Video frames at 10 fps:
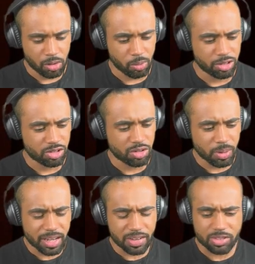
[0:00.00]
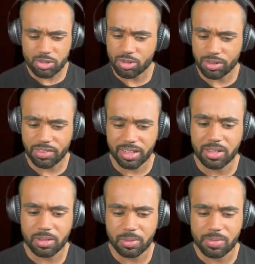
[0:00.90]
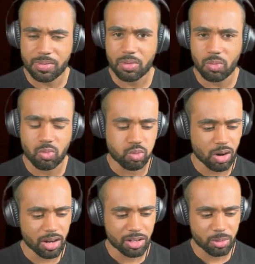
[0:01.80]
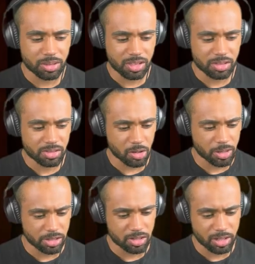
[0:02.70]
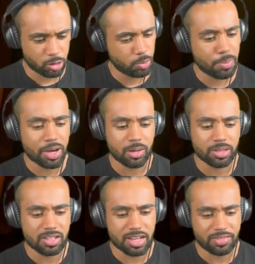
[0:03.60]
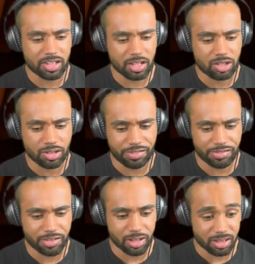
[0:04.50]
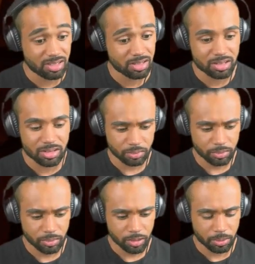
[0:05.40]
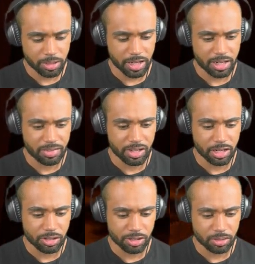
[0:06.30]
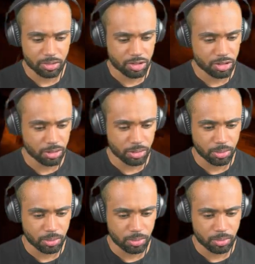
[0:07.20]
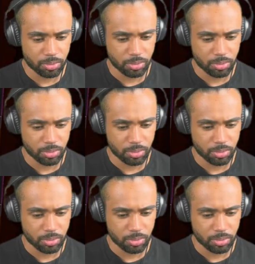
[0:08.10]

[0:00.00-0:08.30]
Wait, so do I have to sort of, like, work with this? Okay, so let's put power to navigation first. Okay, navigation. So...